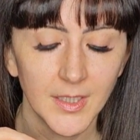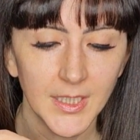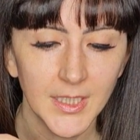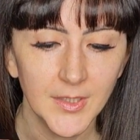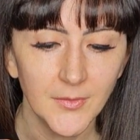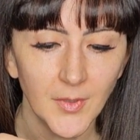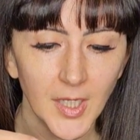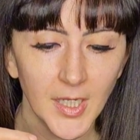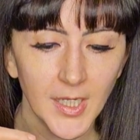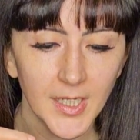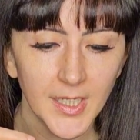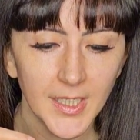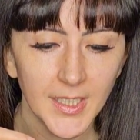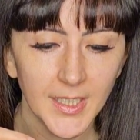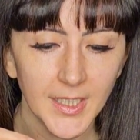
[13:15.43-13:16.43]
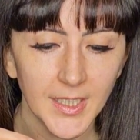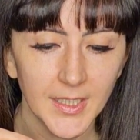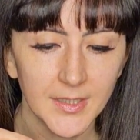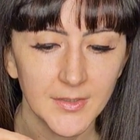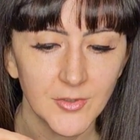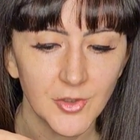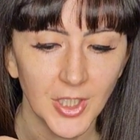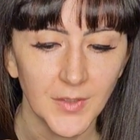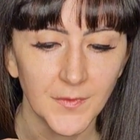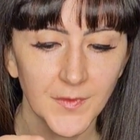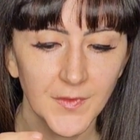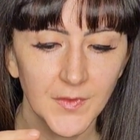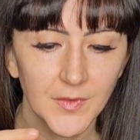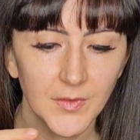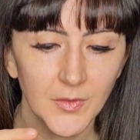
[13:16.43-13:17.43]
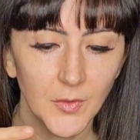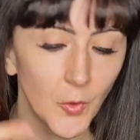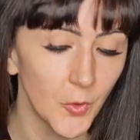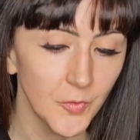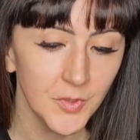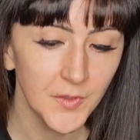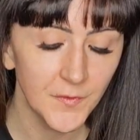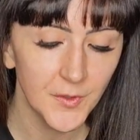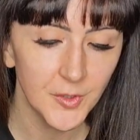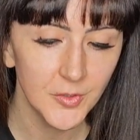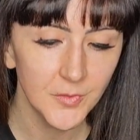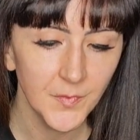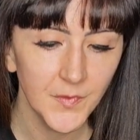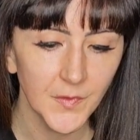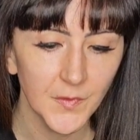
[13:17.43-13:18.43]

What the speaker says: Eli and Jeff's early films.